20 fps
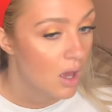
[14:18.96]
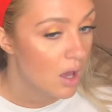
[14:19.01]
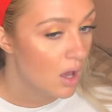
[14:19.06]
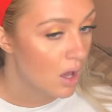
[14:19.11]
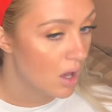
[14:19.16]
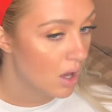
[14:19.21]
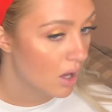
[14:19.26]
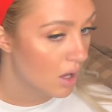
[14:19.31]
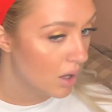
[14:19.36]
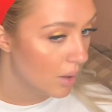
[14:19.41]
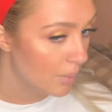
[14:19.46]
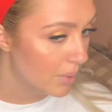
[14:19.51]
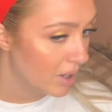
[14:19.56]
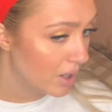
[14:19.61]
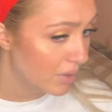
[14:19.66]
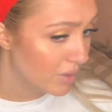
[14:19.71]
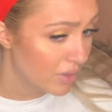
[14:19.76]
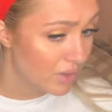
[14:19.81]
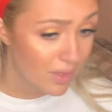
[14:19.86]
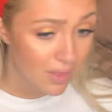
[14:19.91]
But
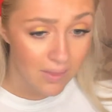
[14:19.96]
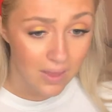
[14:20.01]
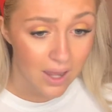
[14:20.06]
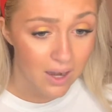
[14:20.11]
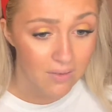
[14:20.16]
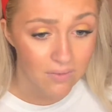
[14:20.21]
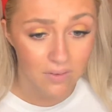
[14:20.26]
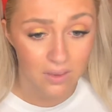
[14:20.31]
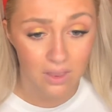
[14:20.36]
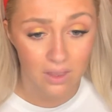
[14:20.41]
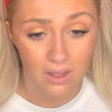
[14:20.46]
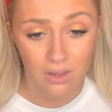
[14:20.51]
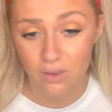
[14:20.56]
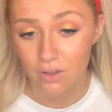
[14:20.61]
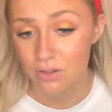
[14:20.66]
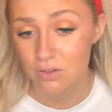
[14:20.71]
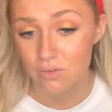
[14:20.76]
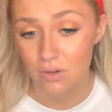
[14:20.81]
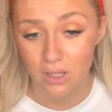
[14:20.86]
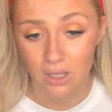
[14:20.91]
other than that, I feel like it
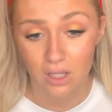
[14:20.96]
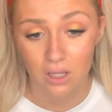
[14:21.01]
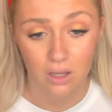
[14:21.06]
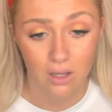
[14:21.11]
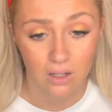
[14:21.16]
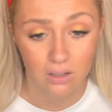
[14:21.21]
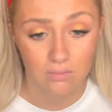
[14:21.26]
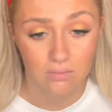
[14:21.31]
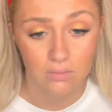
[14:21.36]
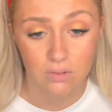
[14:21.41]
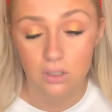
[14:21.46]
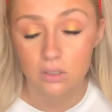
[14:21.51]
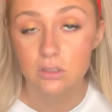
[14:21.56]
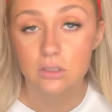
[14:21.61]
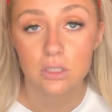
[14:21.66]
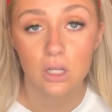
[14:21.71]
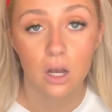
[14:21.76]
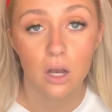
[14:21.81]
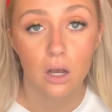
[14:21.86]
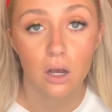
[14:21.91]
looks really good.
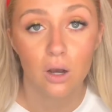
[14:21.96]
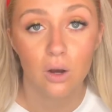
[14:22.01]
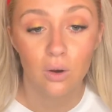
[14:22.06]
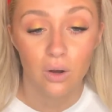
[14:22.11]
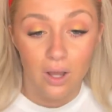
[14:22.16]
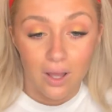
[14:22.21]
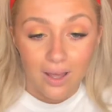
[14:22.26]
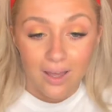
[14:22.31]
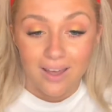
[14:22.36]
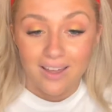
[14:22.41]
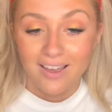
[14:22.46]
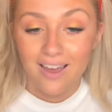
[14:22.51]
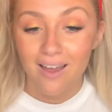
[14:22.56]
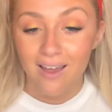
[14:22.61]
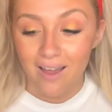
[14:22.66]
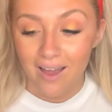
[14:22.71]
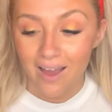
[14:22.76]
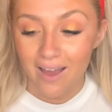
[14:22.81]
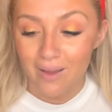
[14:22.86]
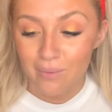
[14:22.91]
So yeah,
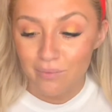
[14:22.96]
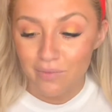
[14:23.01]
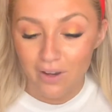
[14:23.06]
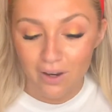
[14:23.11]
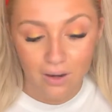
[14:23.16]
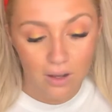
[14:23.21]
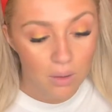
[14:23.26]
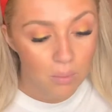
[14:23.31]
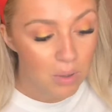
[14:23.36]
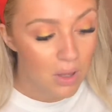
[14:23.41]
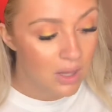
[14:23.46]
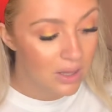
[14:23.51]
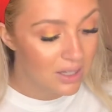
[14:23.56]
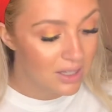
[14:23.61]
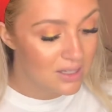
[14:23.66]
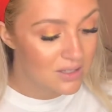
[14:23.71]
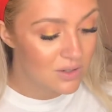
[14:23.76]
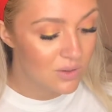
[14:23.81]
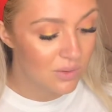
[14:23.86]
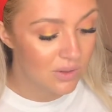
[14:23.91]
I am very
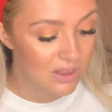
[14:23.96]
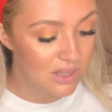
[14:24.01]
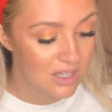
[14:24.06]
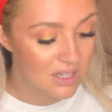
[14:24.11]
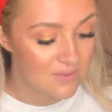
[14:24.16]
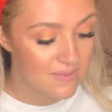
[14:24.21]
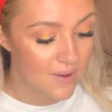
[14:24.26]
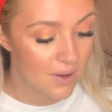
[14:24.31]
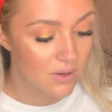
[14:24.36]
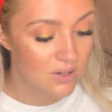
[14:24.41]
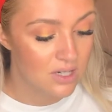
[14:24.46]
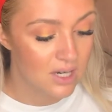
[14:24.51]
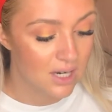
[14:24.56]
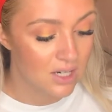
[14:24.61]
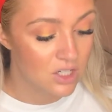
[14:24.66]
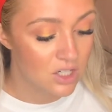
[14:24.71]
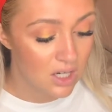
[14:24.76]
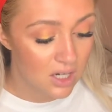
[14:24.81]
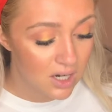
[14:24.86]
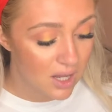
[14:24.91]
pleased with this
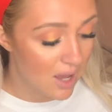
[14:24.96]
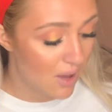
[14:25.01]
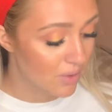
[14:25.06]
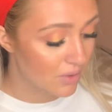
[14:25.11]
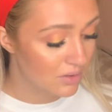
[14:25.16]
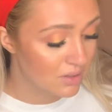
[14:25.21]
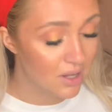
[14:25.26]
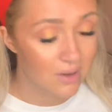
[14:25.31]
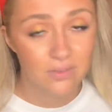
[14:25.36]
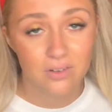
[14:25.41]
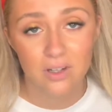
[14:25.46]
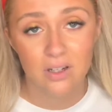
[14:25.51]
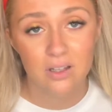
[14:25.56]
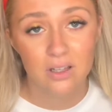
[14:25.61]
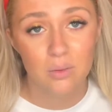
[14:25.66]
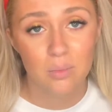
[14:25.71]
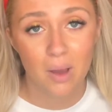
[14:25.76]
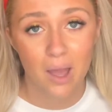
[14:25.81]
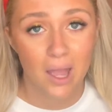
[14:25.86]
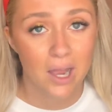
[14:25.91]
foundation. I'll definitely
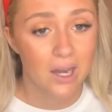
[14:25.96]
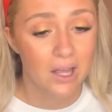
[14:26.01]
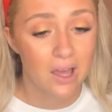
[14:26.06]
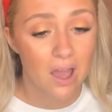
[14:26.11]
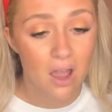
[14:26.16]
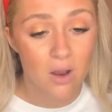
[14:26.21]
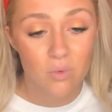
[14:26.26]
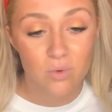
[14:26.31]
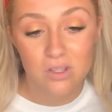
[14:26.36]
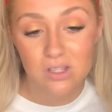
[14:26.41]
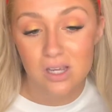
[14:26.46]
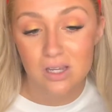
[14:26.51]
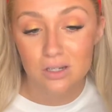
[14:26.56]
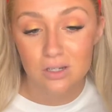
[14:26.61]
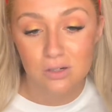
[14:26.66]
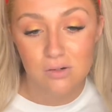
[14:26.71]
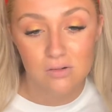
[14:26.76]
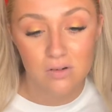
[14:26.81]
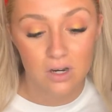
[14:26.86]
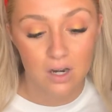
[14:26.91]
buy it again once I
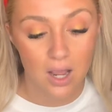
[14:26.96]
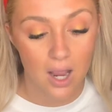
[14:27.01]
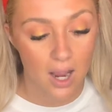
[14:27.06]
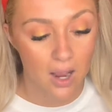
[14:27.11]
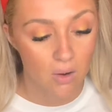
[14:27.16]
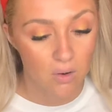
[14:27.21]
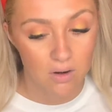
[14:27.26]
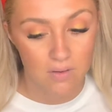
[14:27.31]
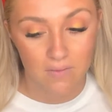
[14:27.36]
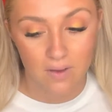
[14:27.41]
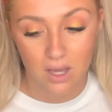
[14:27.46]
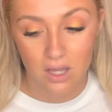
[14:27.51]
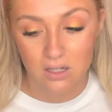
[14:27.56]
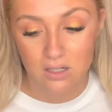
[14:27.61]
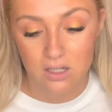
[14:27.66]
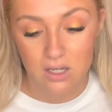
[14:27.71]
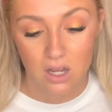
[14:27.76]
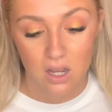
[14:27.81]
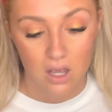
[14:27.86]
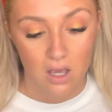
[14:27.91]
do run out of
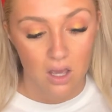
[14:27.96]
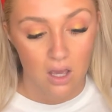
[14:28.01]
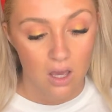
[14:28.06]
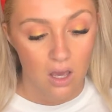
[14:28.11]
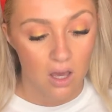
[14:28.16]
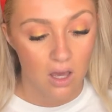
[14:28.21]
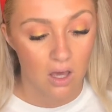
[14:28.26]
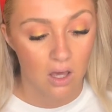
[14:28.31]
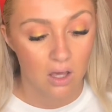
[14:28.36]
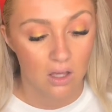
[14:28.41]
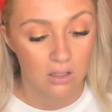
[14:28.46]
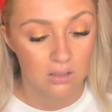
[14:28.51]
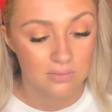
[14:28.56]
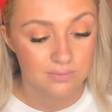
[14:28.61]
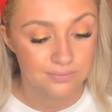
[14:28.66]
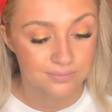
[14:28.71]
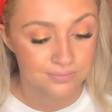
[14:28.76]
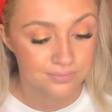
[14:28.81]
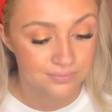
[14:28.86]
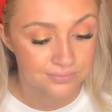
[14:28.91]
it.
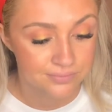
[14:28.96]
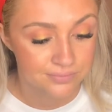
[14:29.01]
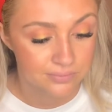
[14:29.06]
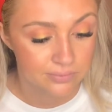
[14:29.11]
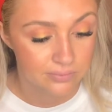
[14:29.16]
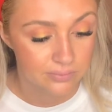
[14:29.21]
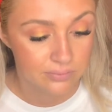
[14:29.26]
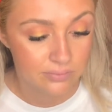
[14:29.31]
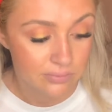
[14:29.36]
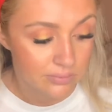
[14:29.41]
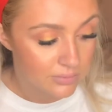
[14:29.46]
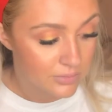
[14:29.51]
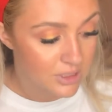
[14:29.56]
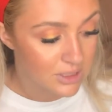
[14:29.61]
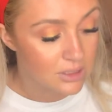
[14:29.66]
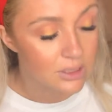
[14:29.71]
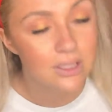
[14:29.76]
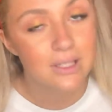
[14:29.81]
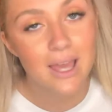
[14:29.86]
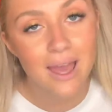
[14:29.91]

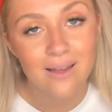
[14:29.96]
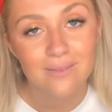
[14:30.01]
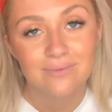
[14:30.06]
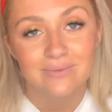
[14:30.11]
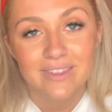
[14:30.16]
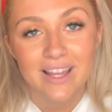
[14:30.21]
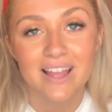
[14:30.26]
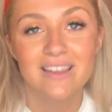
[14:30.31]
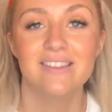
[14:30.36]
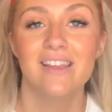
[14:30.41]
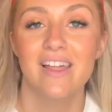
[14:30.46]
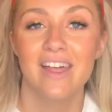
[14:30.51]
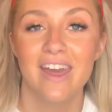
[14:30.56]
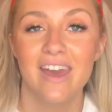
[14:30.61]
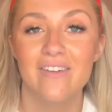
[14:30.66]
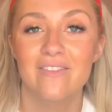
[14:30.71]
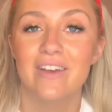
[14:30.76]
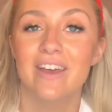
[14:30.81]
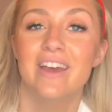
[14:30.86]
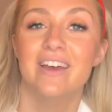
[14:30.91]
Yeah, that's all I
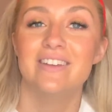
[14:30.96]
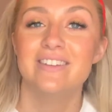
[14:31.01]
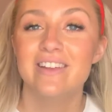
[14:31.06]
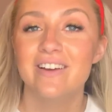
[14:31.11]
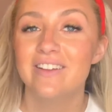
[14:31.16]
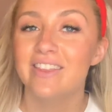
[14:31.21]
have. So